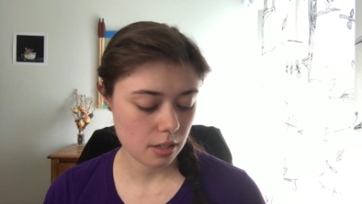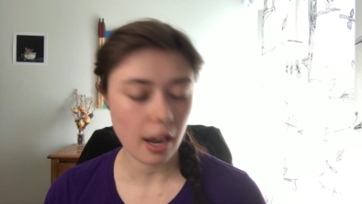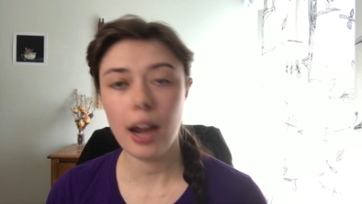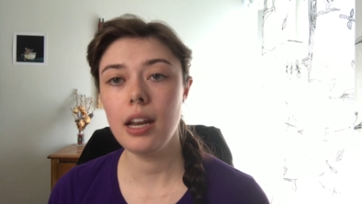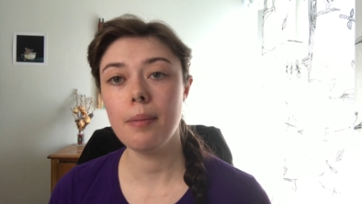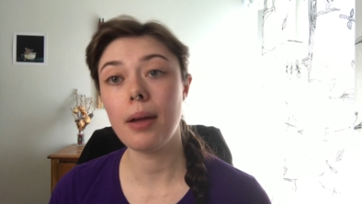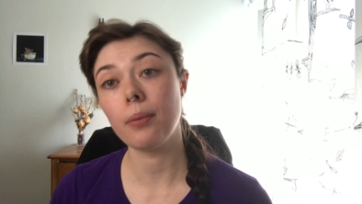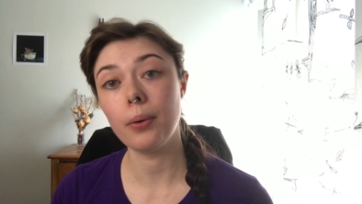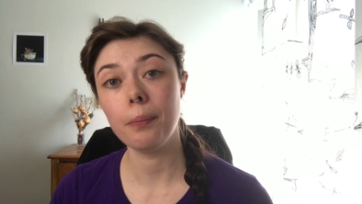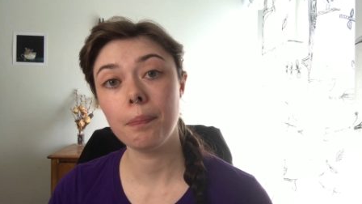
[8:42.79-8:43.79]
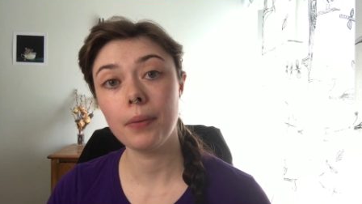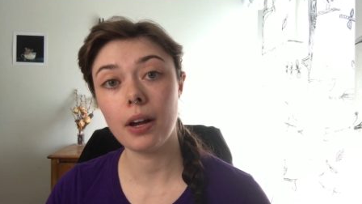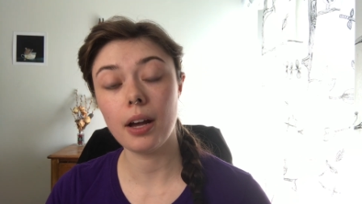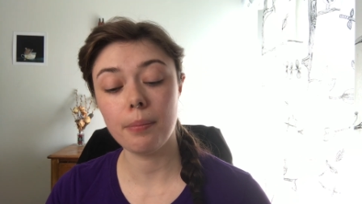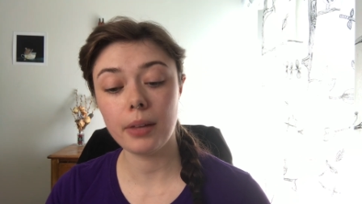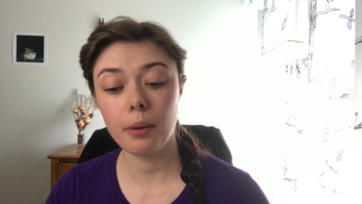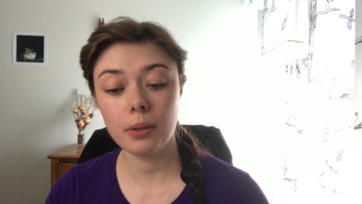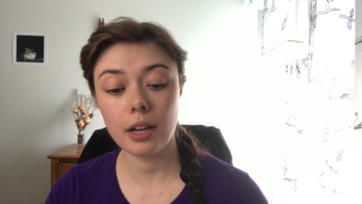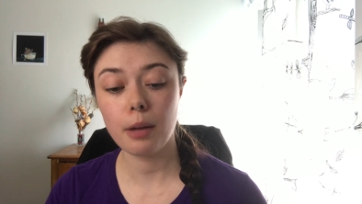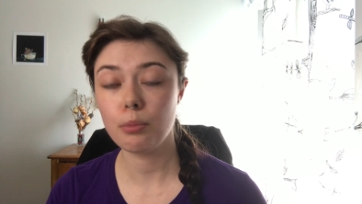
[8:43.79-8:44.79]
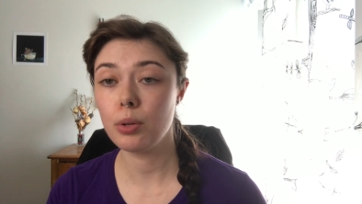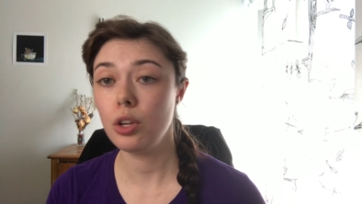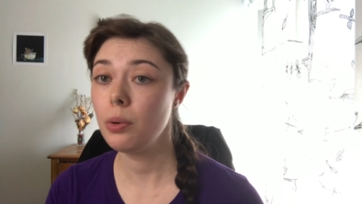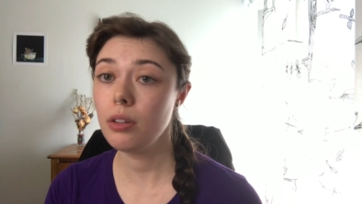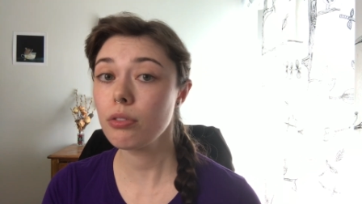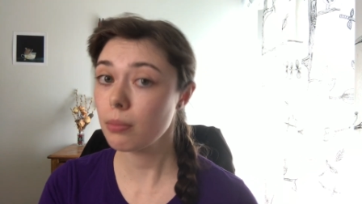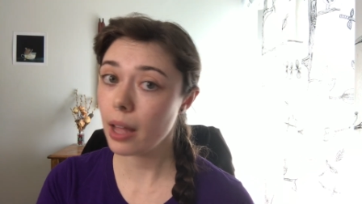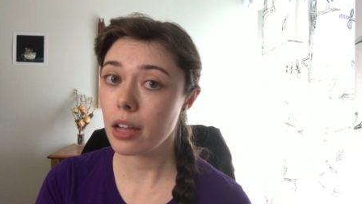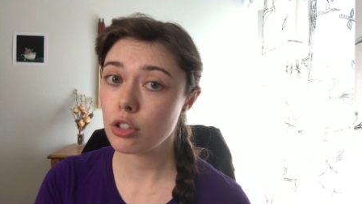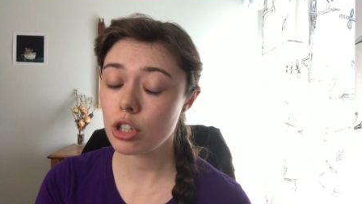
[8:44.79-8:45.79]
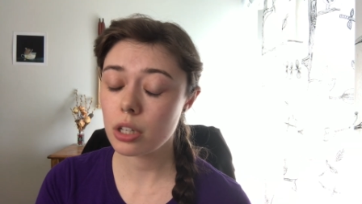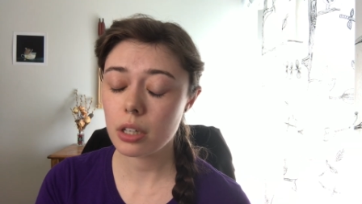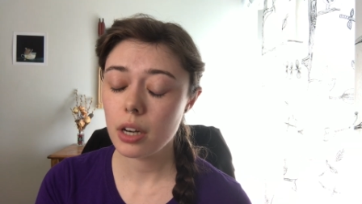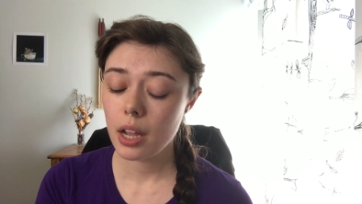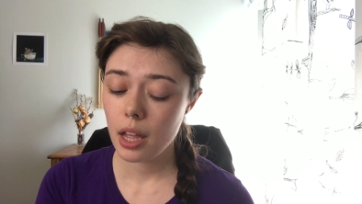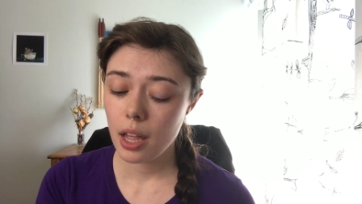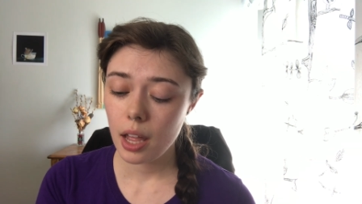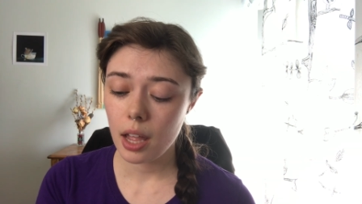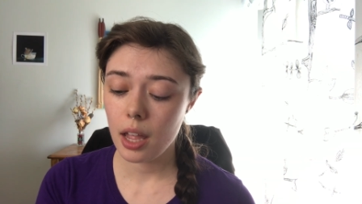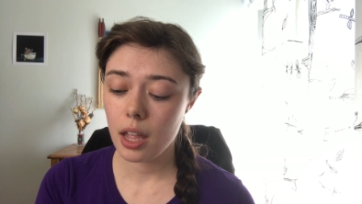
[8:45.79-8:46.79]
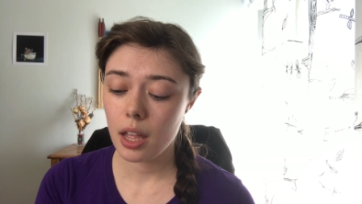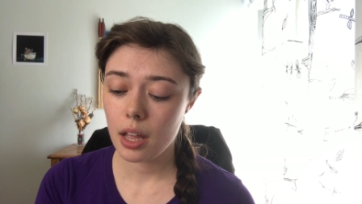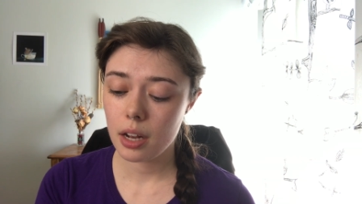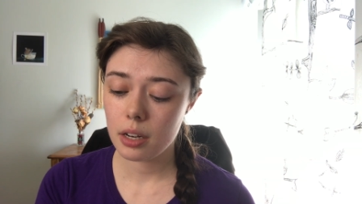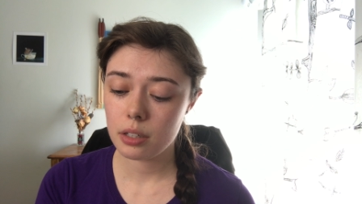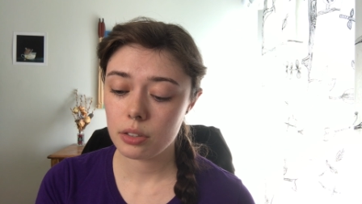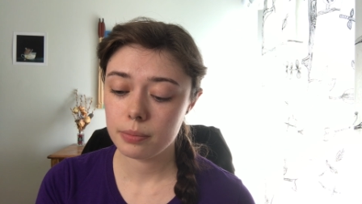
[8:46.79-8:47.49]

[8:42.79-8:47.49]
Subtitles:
tidy my room. That one I'm renewing from last year, and